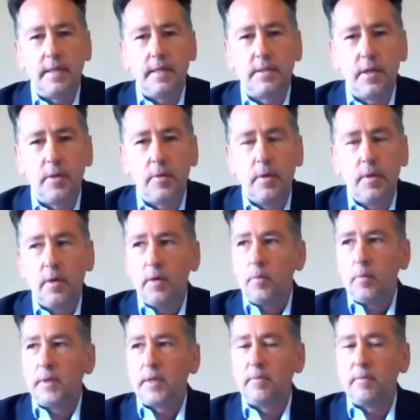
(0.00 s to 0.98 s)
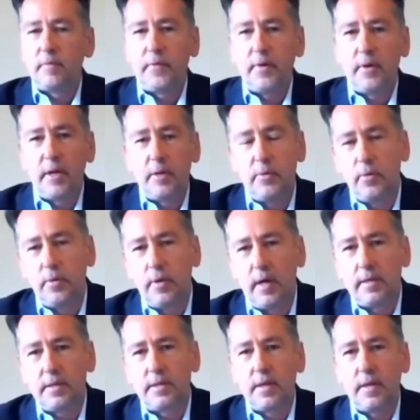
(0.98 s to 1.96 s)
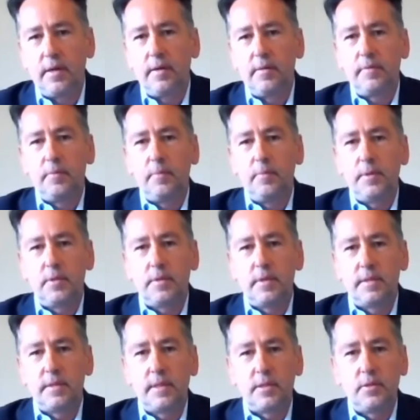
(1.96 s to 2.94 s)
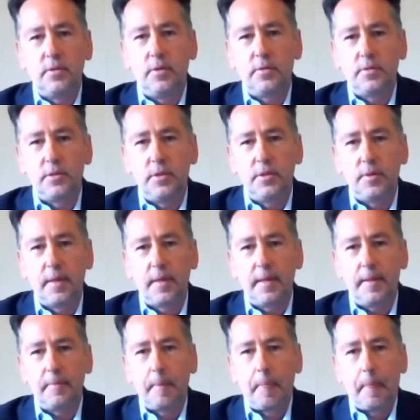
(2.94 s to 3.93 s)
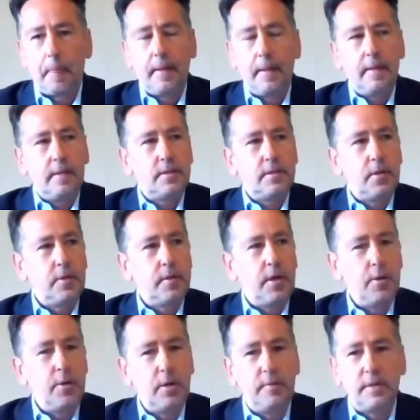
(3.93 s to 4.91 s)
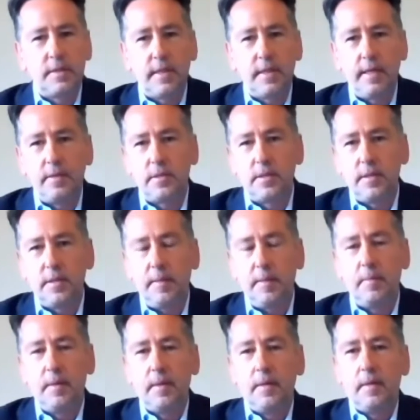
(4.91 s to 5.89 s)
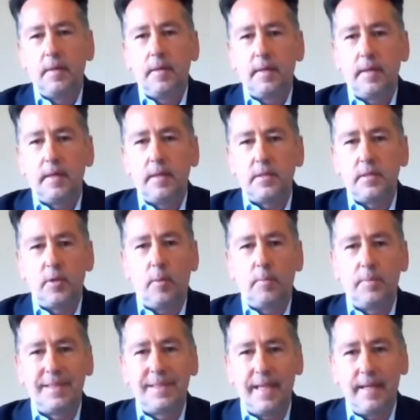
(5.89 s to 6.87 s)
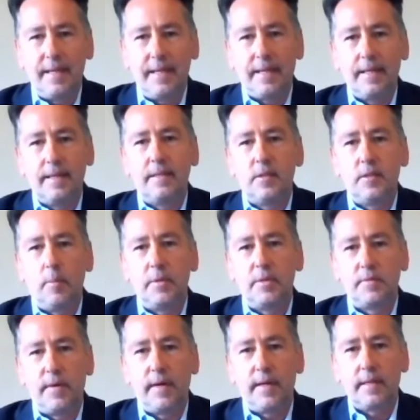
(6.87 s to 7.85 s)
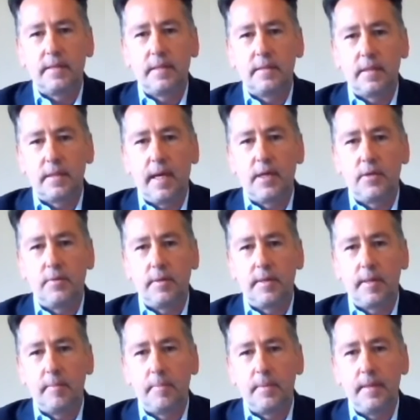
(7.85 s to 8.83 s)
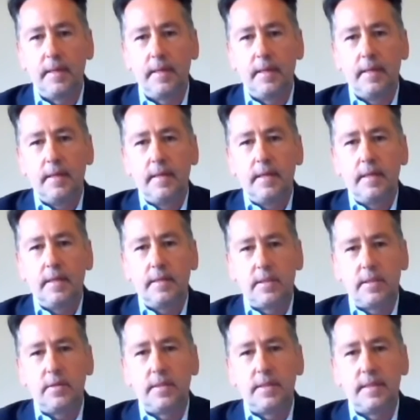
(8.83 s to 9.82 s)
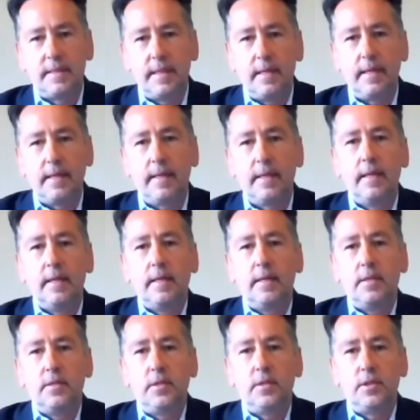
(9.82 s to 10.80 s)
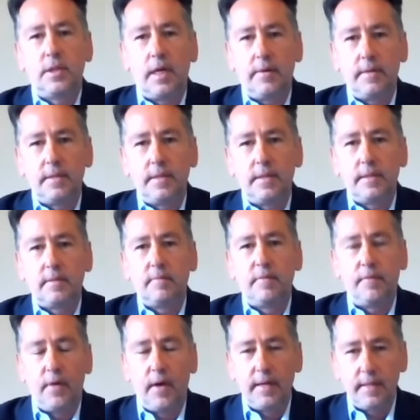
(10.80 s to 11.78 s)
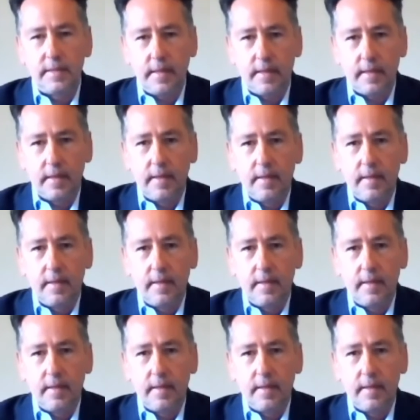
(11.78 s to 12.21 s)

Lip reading: So we didn't furlough all our staff. We took the decision not to do that. So the whole of the sales team stopped selling Thomas Franks as a catering company, and it started selling to charities and finding